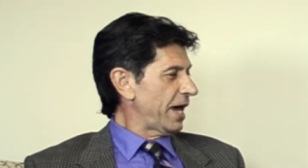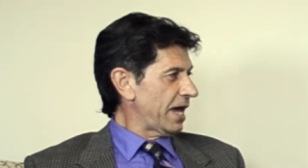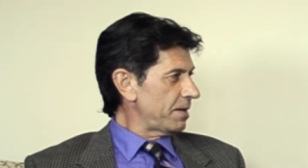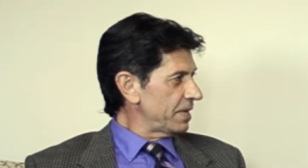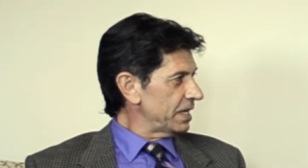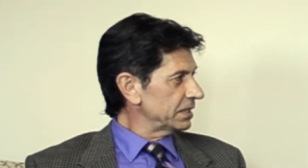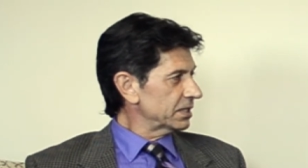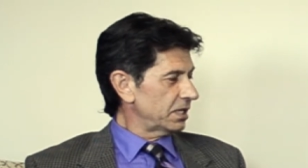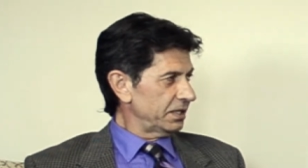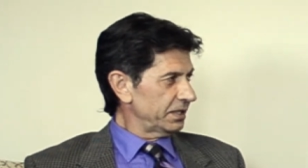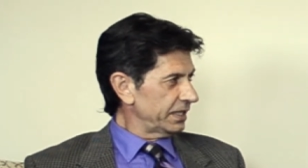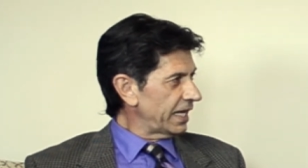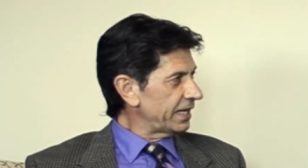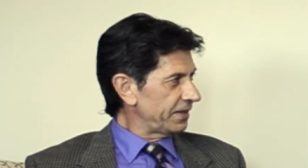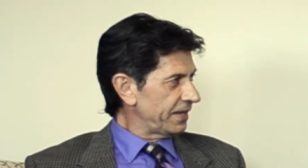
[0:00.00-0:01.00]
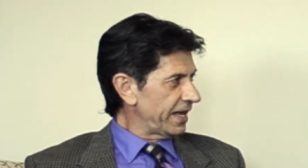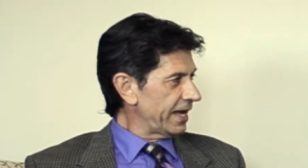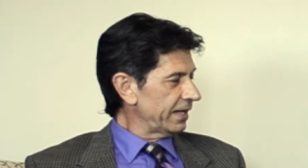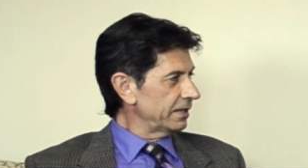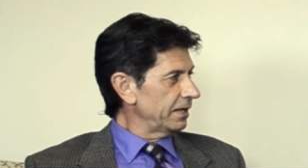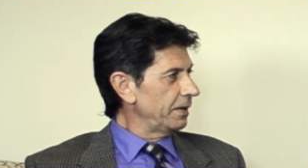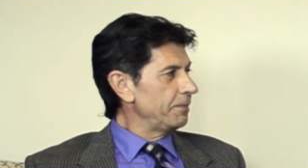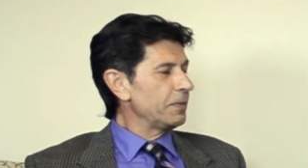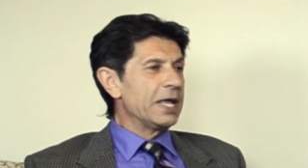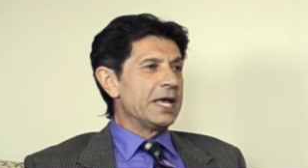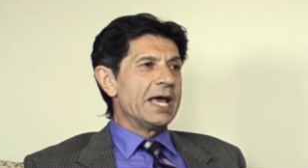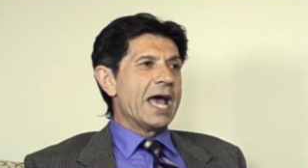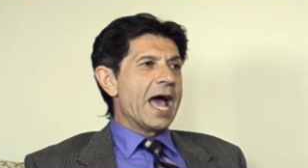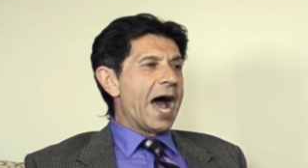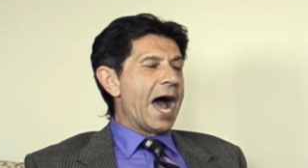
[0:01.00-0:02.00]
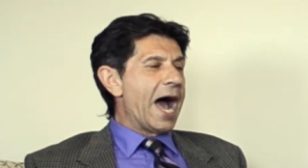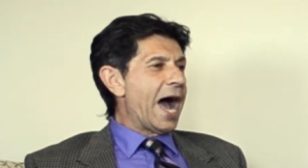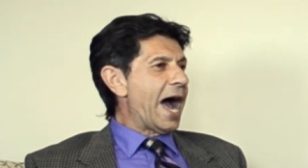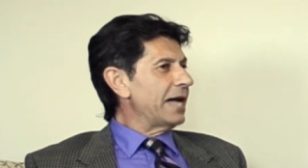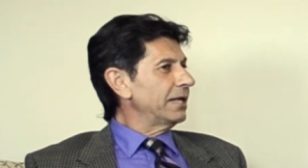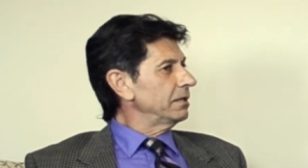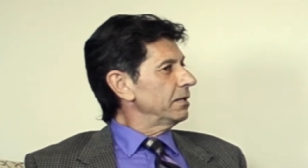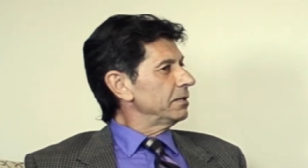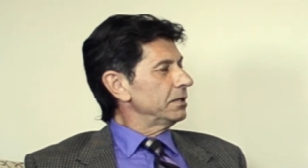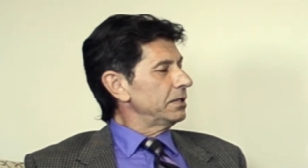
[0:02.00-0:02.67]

payments on their debt and